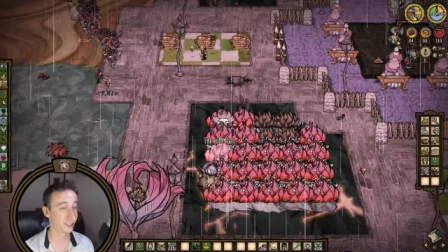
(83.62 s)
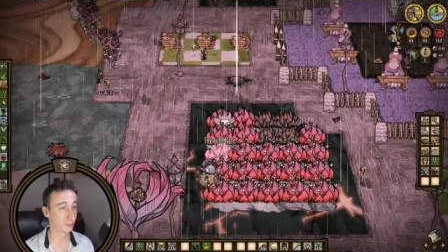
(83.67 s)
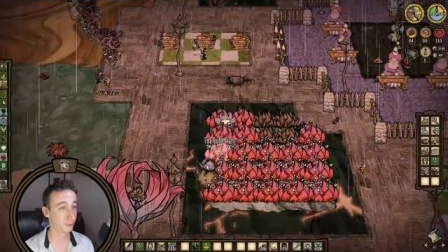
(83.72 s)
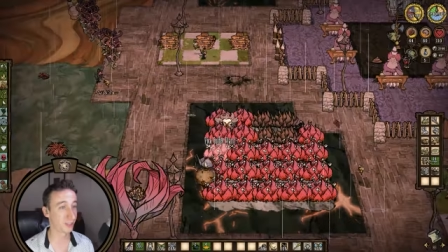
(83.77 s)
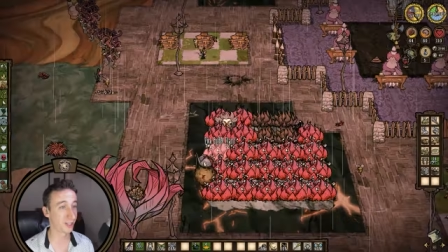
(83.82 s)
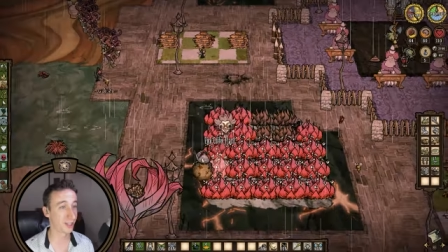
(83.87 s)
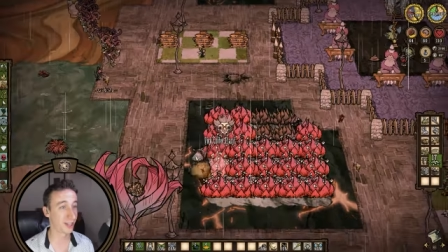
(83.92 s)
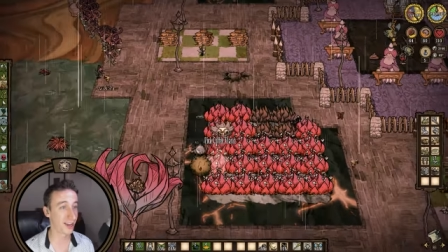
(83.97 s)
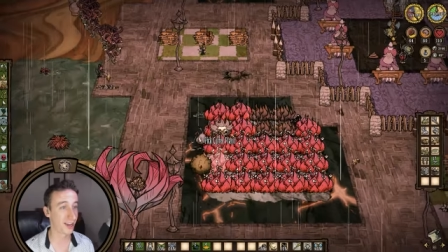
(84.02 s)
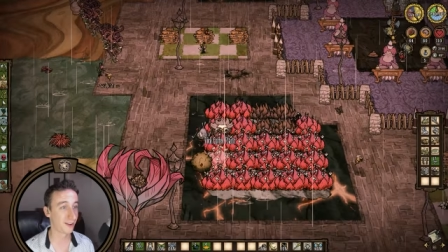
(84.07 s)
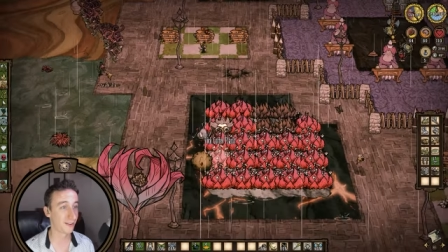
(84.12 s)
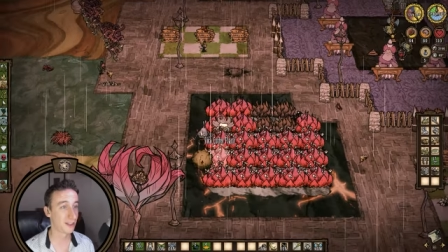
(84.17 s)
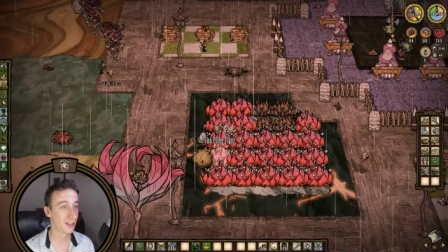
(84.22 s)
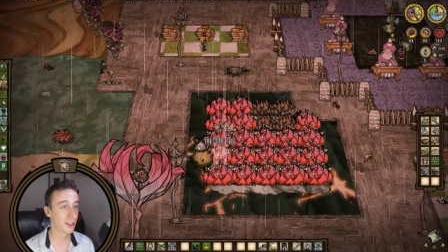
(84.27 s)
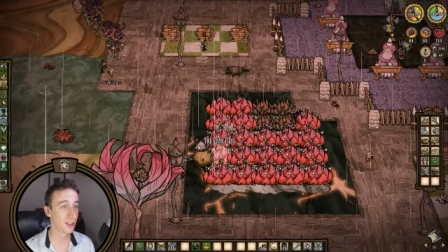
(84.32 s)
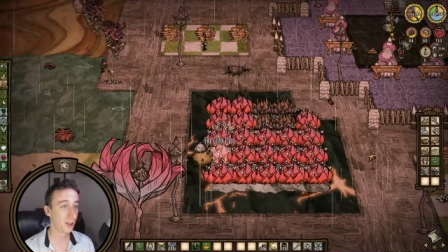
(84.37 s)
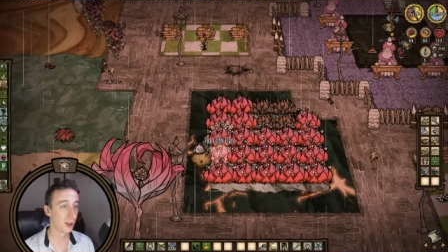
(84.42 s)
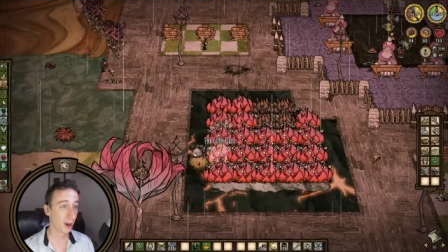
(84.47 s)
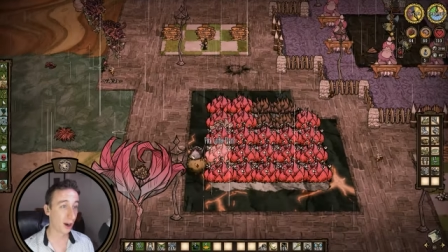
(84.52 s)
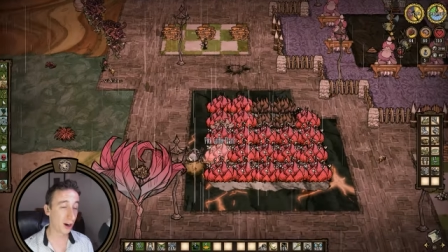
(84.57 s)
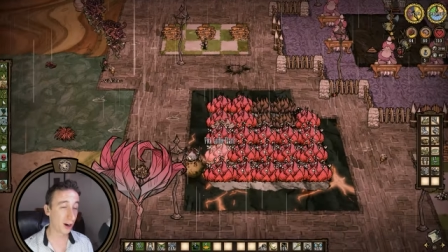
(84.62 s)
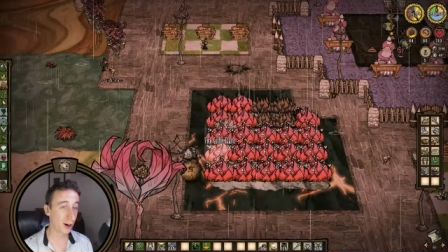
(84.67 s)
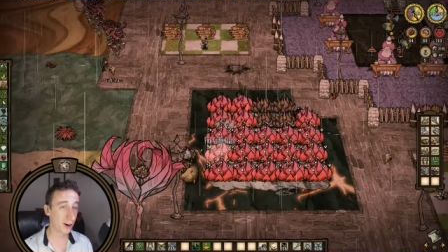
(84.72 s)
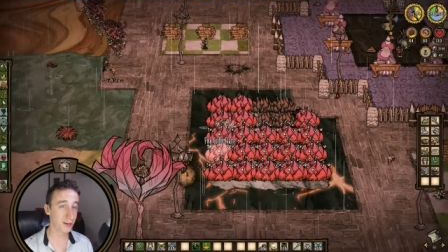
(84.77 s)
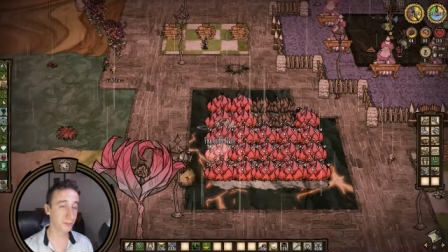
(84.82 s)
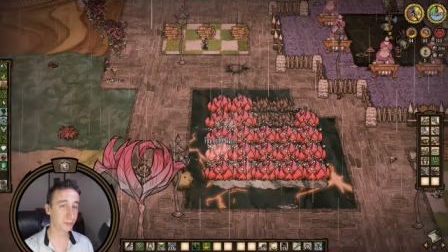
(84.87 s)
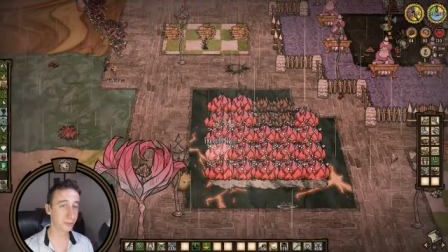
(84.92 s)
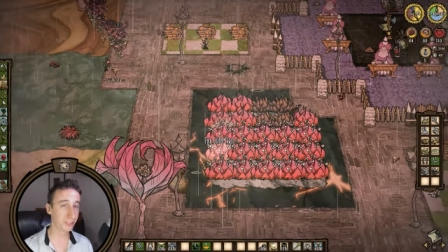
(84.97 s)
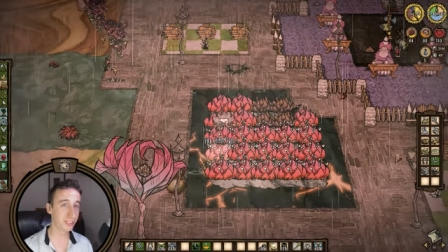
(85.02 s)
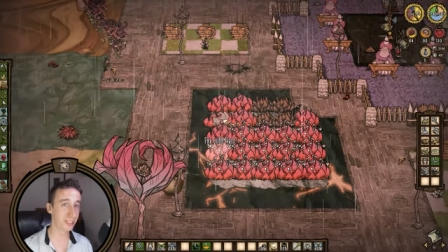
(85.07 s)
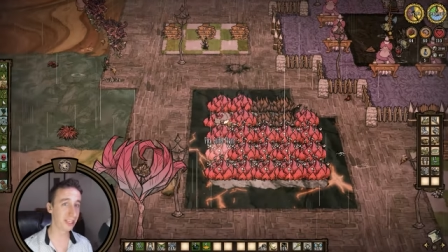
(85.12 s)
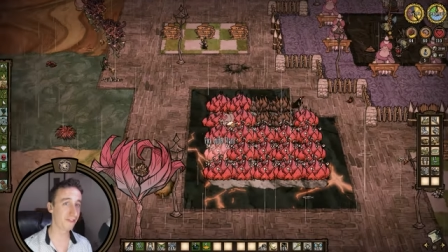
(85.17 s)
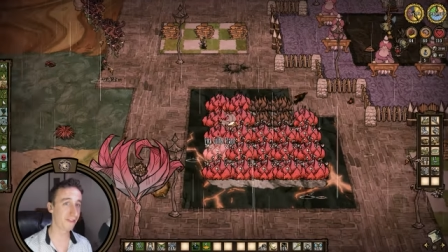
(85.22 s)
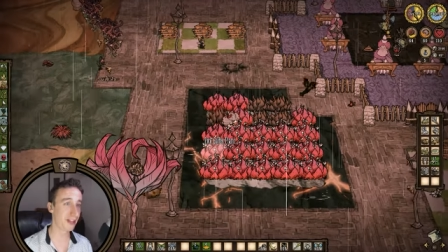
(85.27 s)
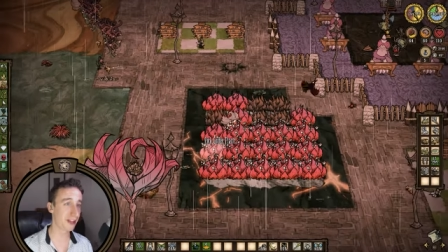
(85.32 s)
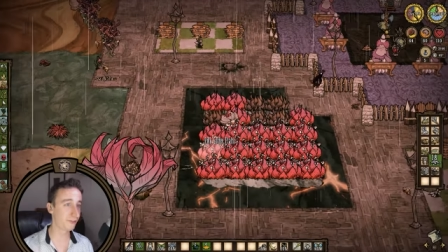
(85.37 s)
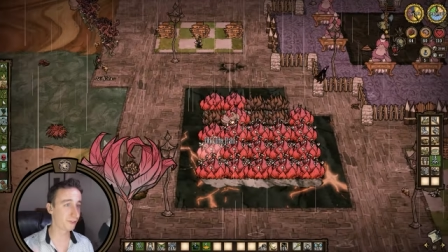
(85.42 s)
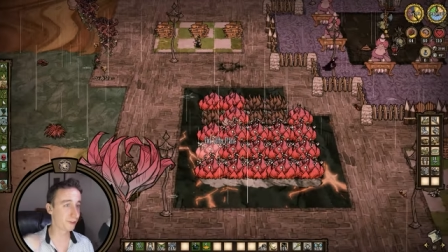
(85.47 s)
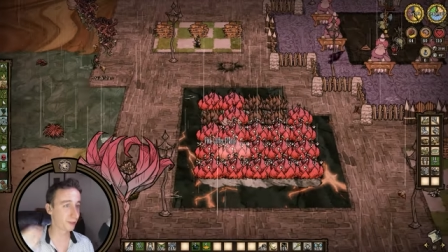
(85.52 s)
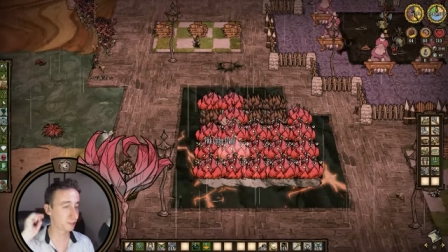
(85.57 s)
supply. Hard to believe
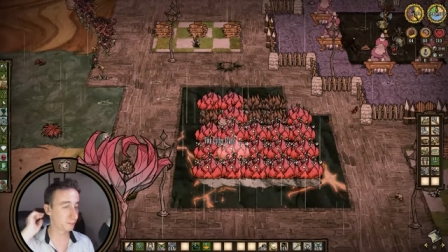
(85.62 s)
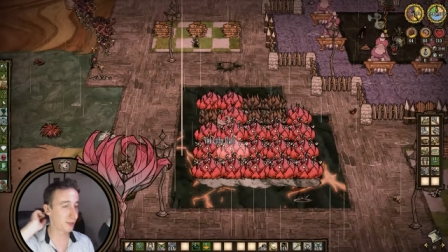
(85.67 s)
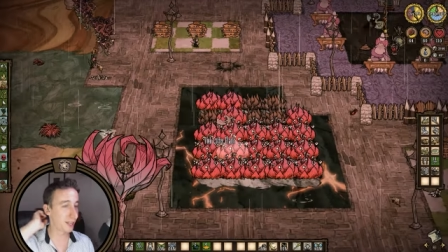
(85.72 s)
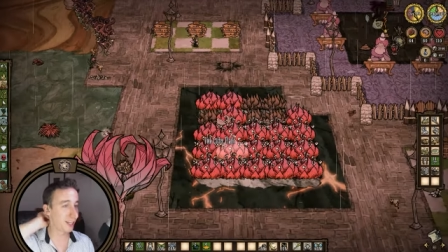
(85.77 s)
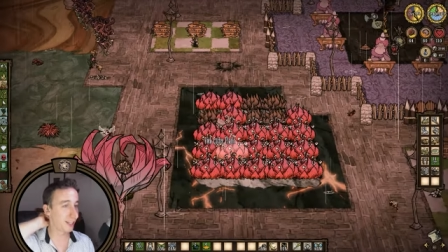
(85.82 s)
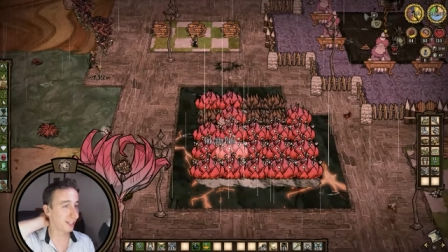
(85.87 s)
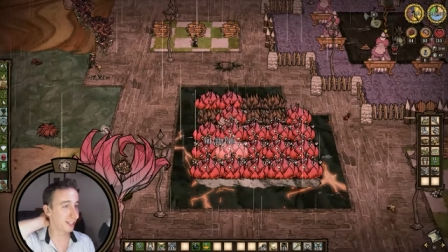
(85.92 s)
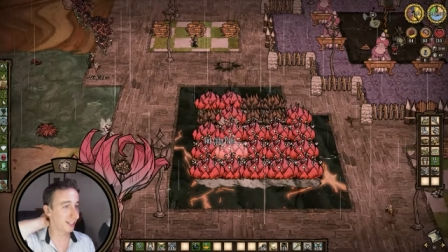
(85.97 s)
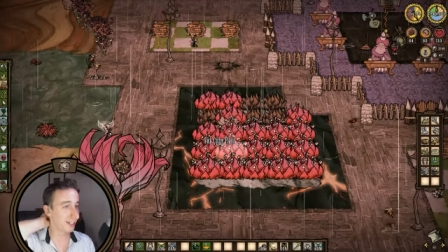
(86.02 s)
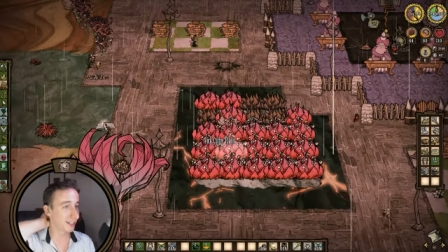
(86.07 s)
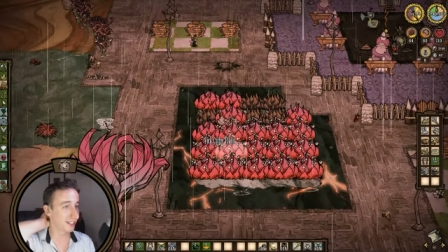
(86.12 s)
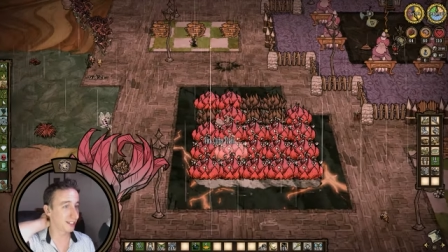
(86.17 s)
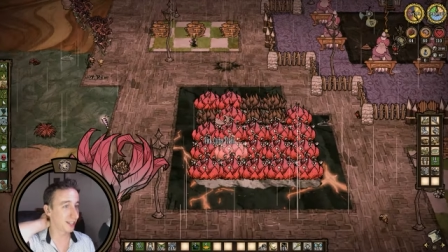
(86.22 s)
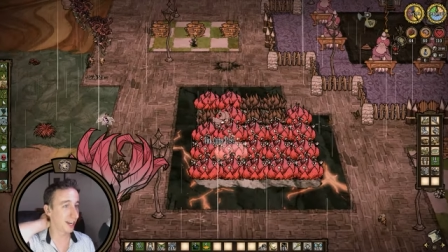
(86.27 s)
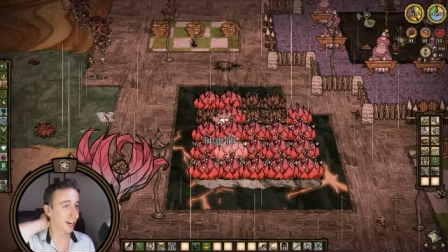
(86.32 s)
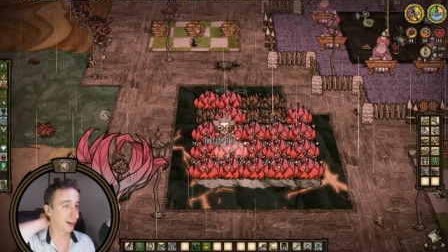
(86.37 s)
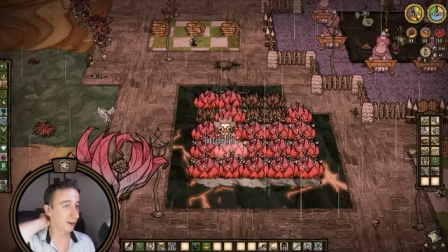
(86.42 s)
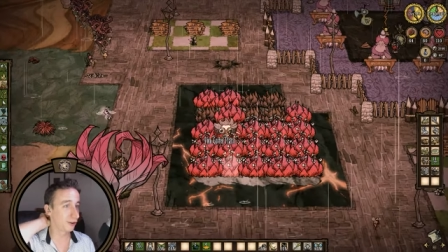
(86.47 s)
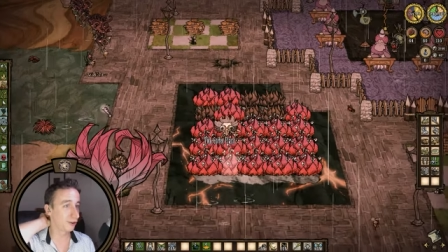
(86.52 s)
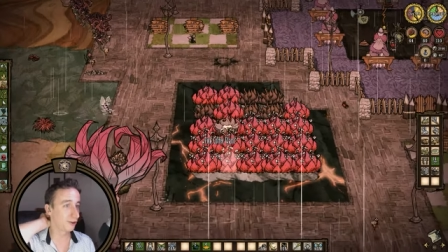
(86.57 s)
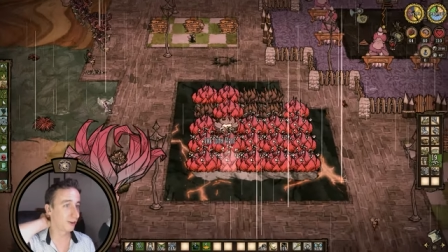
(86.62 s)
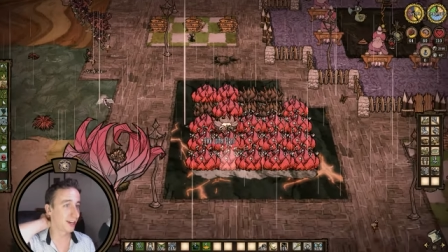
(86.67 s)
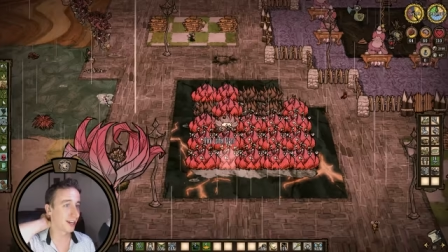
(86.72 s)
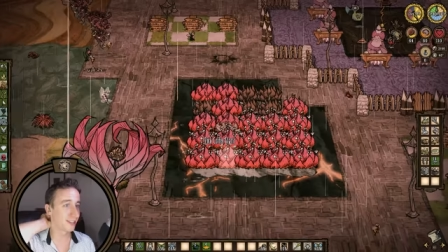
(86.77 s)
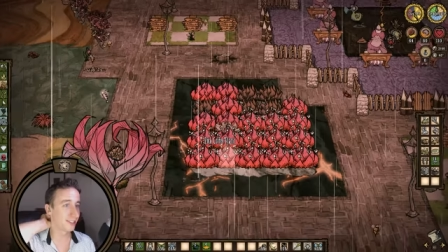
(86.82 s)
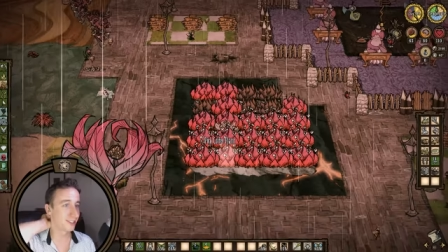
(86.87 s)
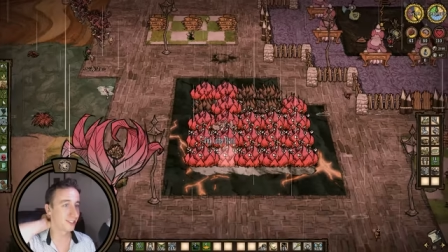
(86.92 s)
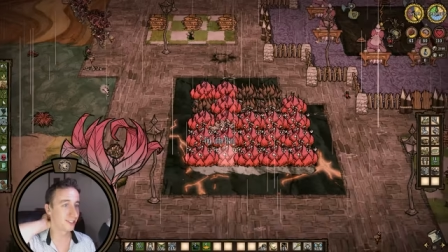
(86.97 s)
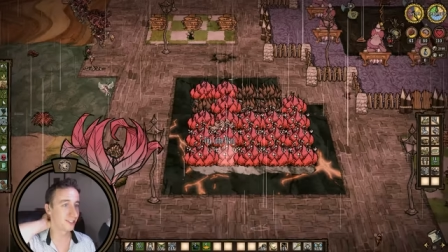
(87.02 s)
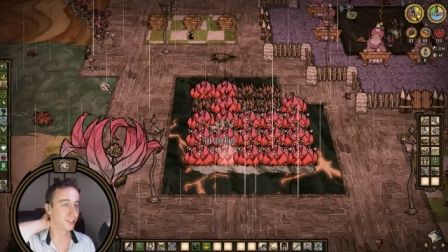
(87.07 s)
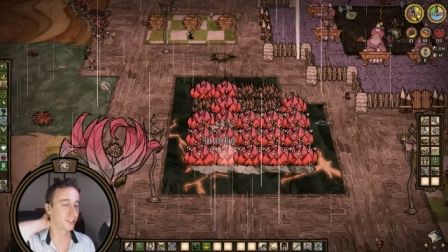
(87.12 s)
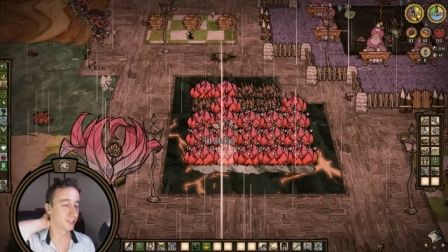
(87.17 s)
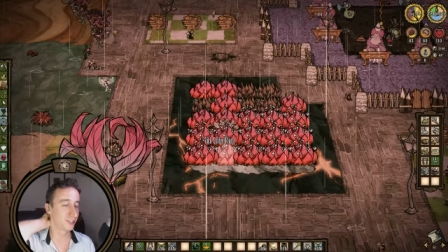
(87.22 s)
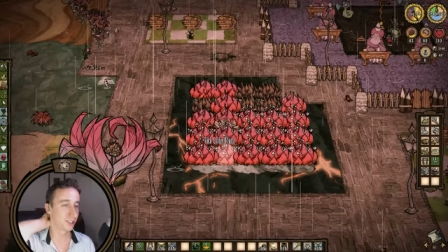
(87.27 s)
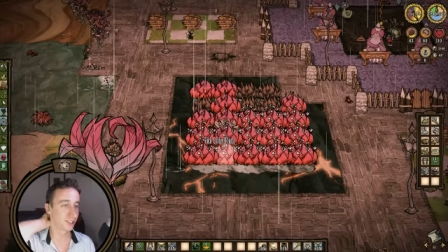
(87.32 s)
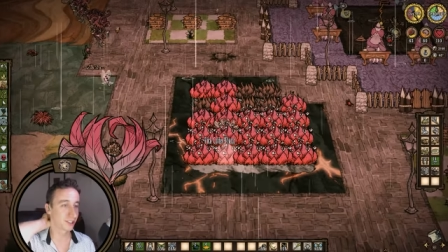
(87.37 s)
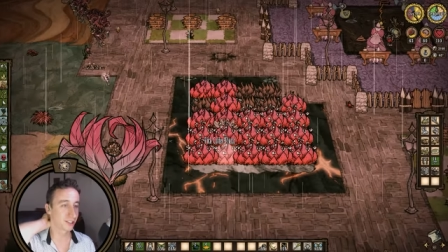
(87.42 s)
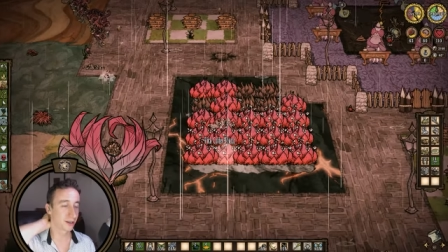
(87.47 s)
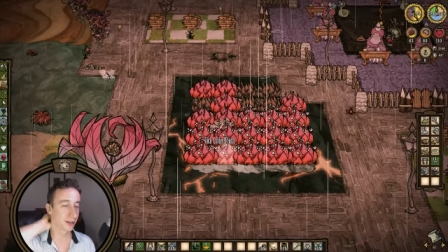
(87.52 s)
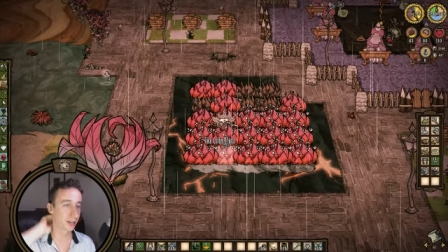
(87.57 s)
after spending an entire dry season
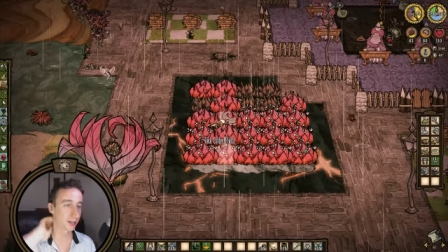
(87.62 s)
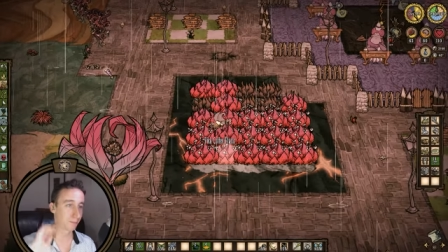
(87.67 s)
just